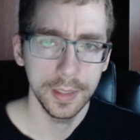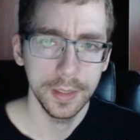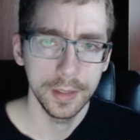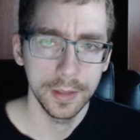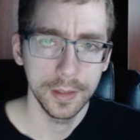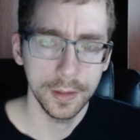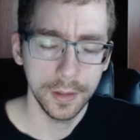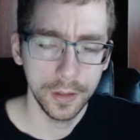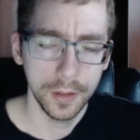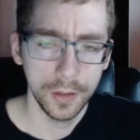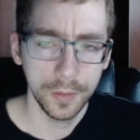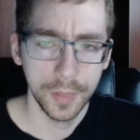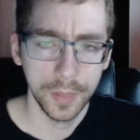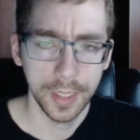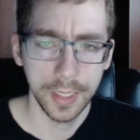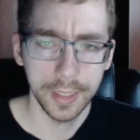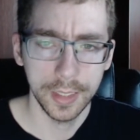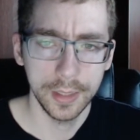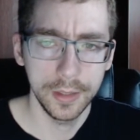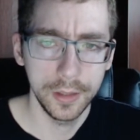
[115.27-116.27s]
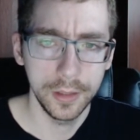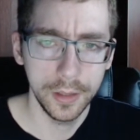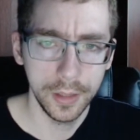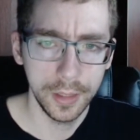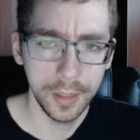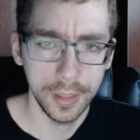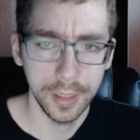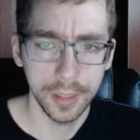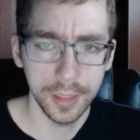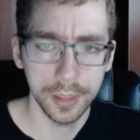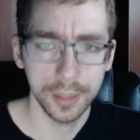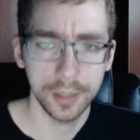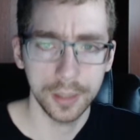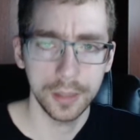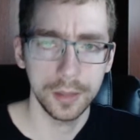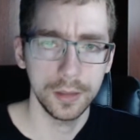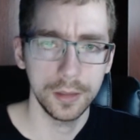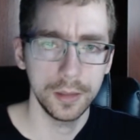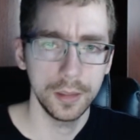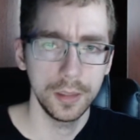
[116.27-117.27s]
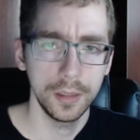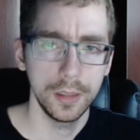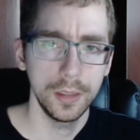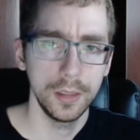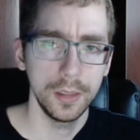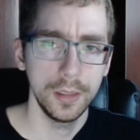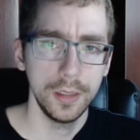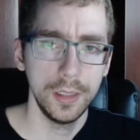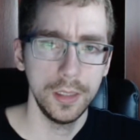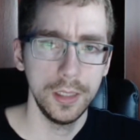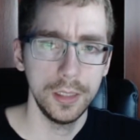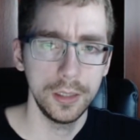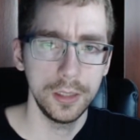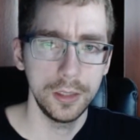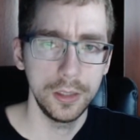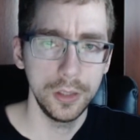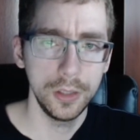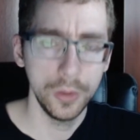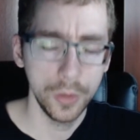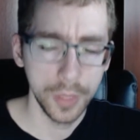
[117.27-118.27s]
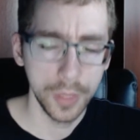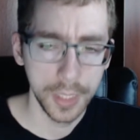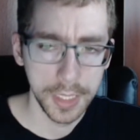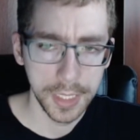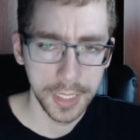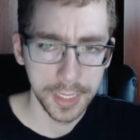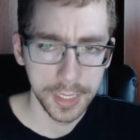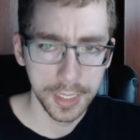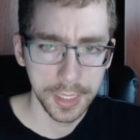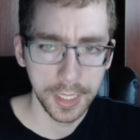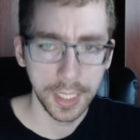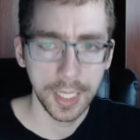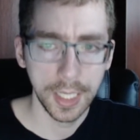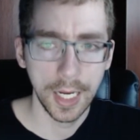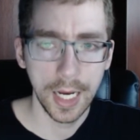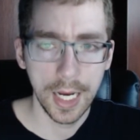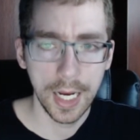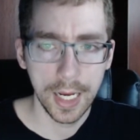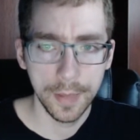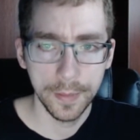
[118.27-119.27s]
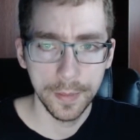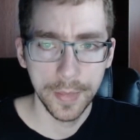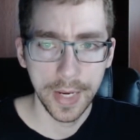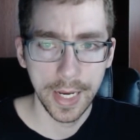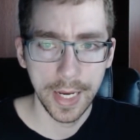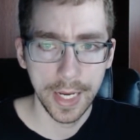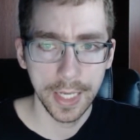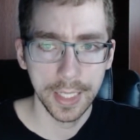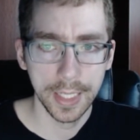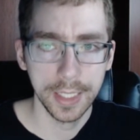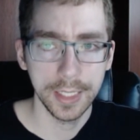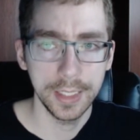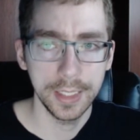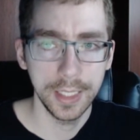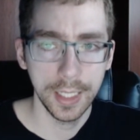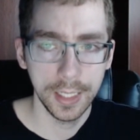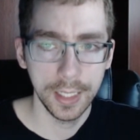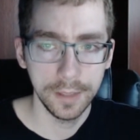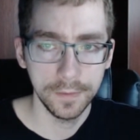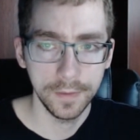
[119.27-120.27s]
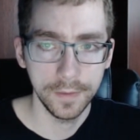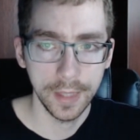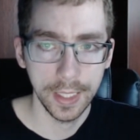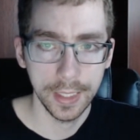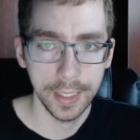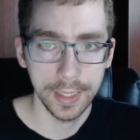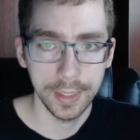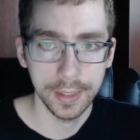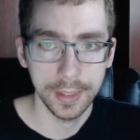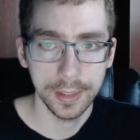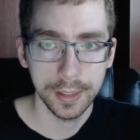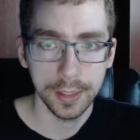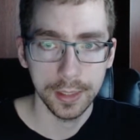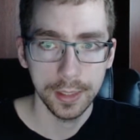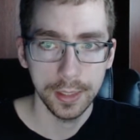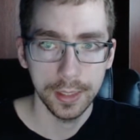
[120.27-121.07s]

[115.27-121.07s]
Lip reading: Oh my goodness. He's doing it to combat gun violence.